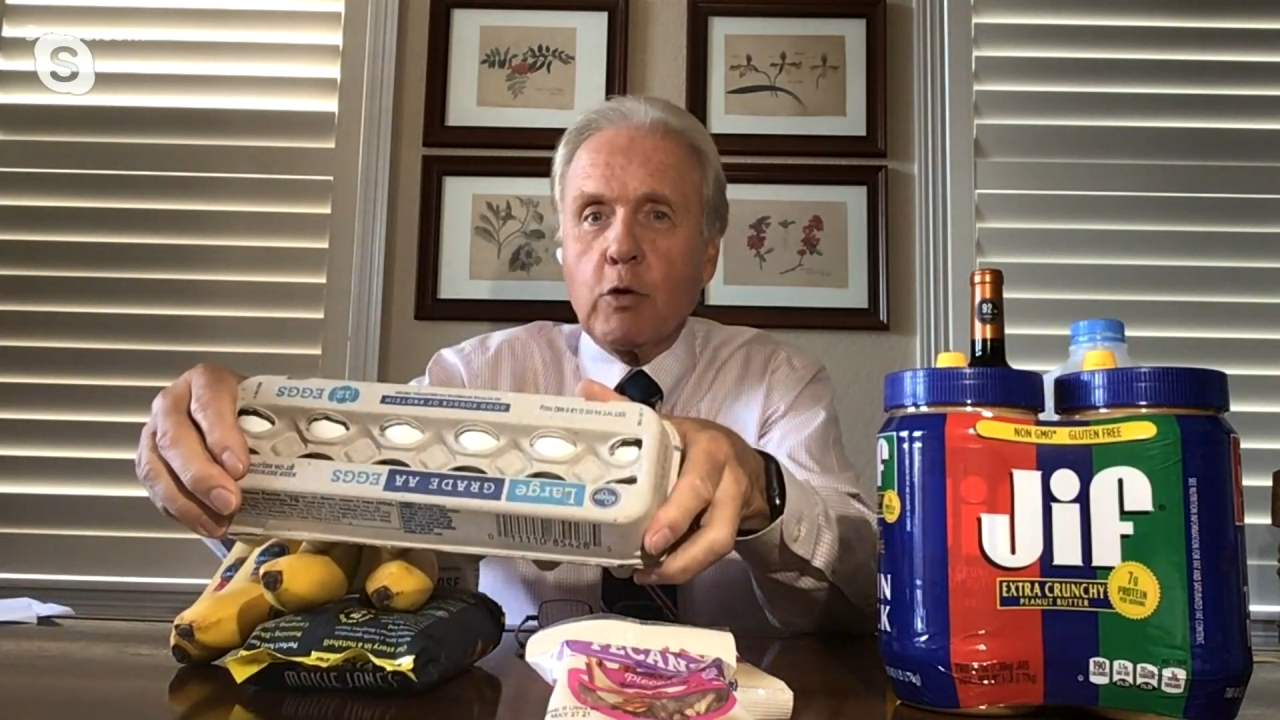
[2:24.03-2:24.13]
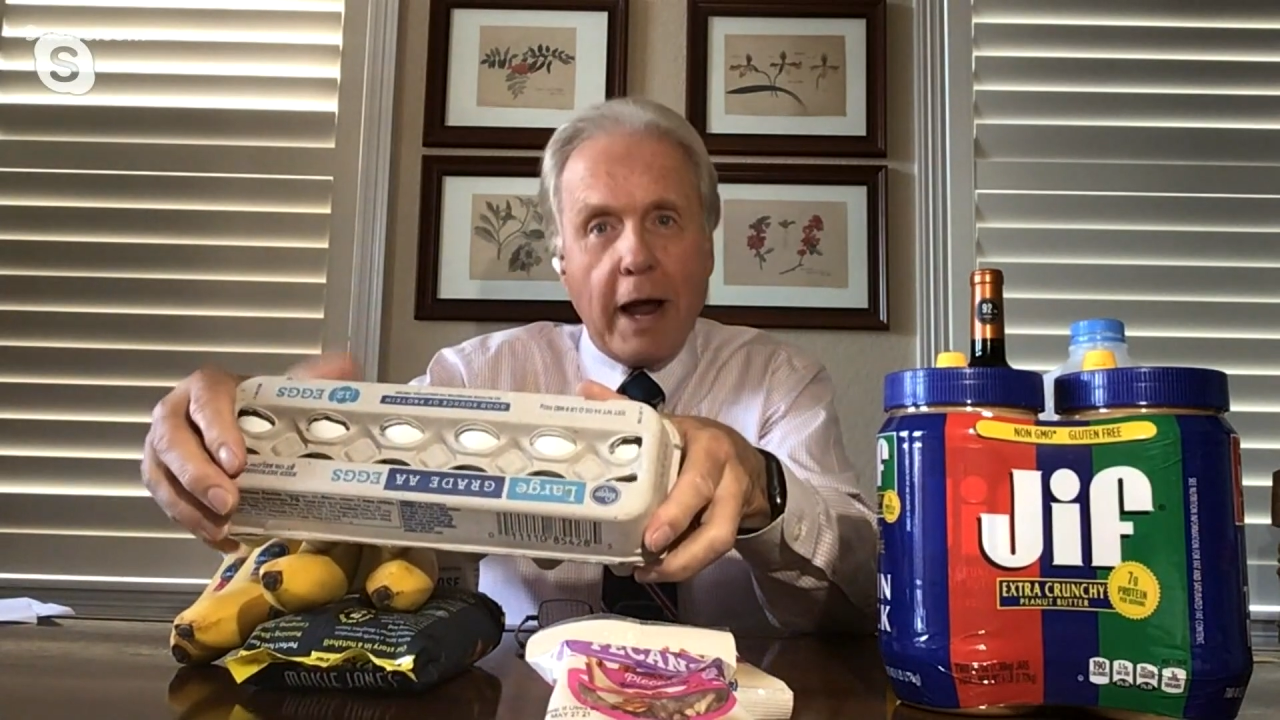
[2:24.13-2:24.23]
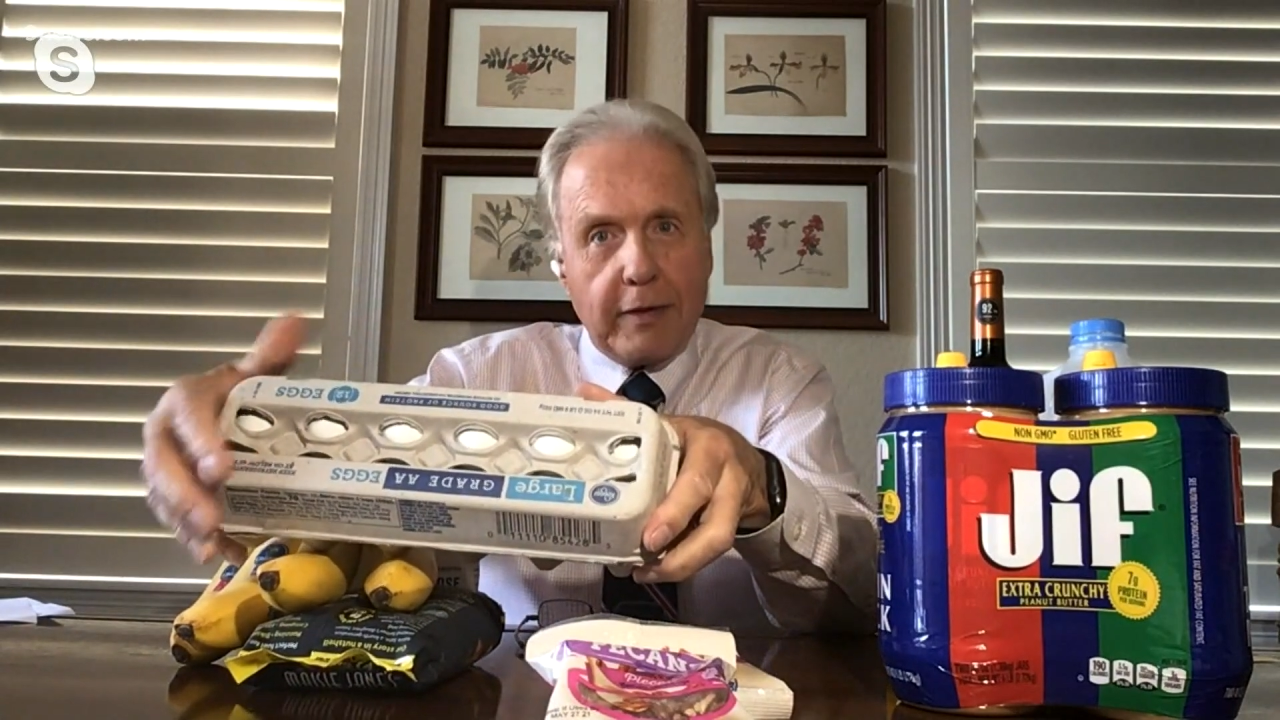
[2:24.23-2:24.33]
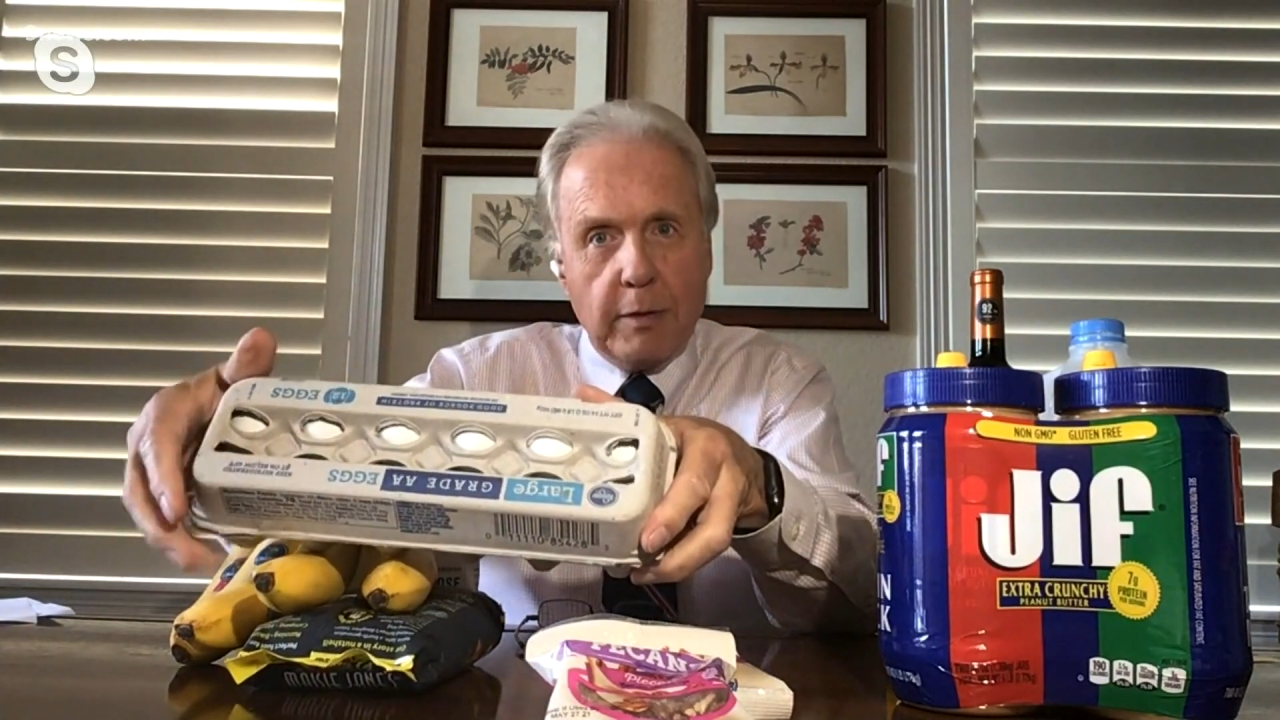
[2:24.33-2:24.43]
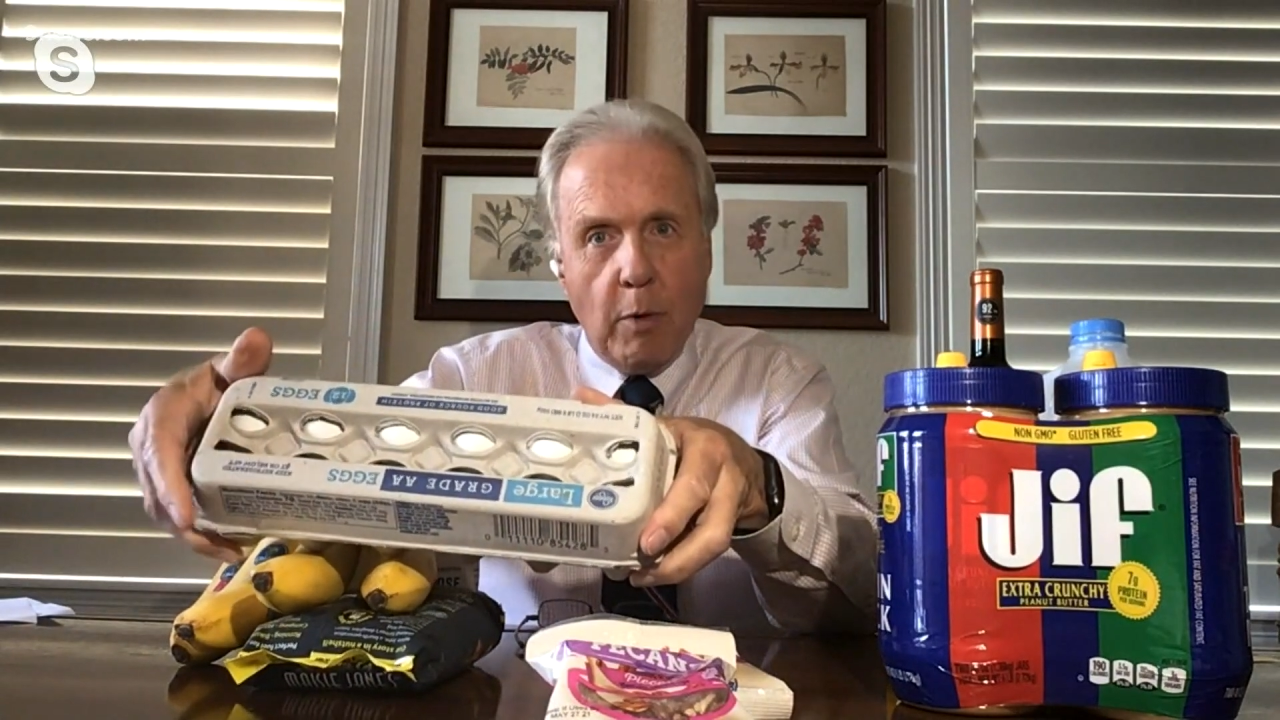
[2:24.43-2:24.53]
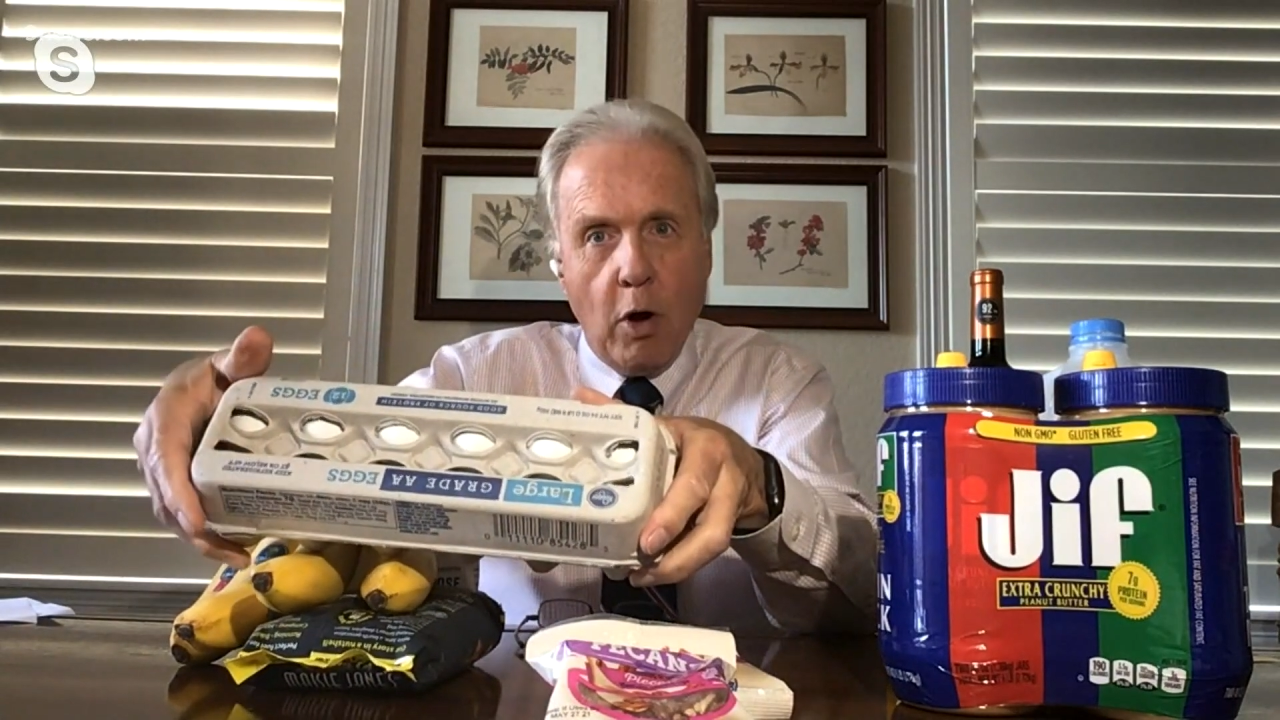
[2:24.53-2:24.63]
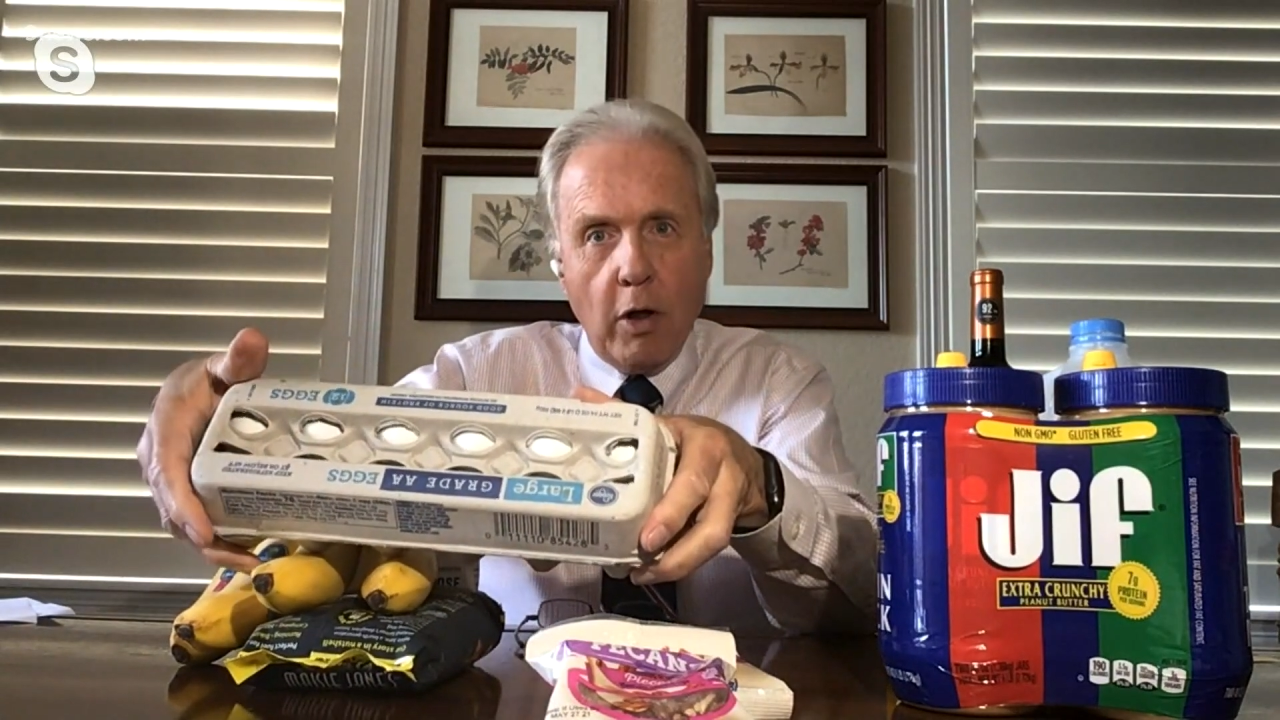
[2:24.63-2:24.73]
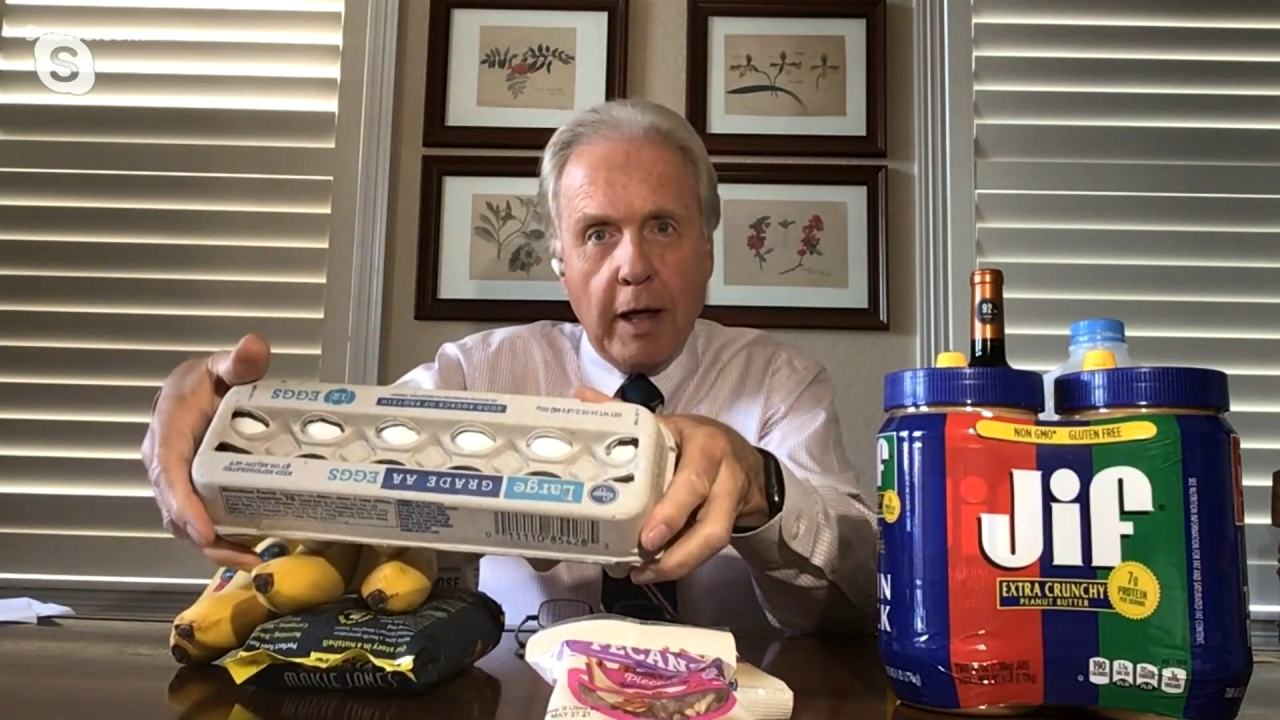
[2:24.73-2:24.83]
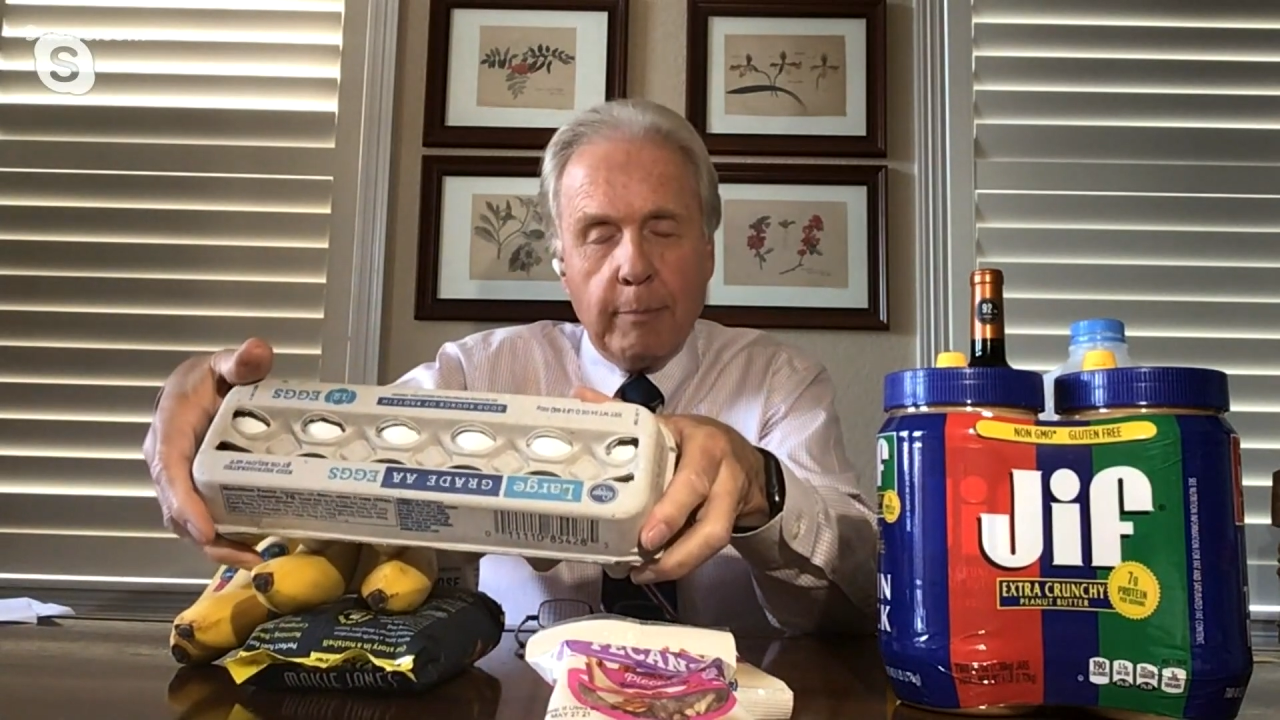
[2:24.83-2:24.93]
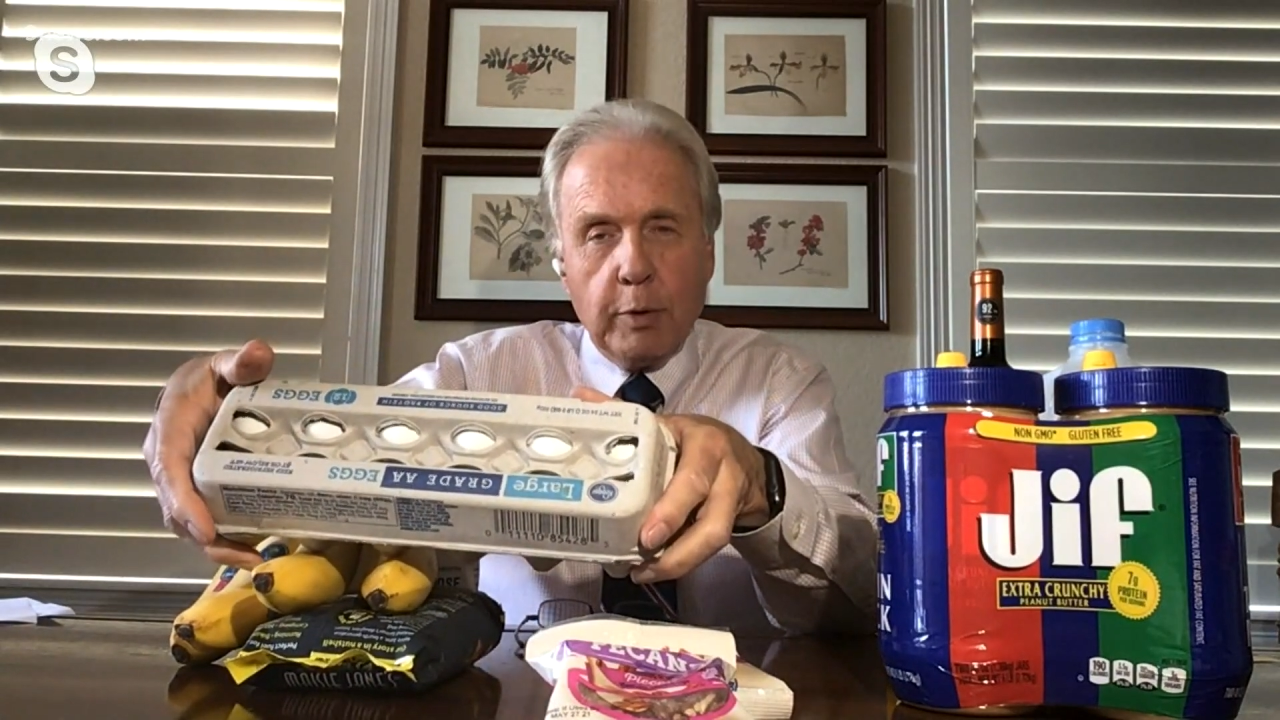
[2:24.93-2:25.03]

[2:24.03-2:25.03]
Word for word: crack them all and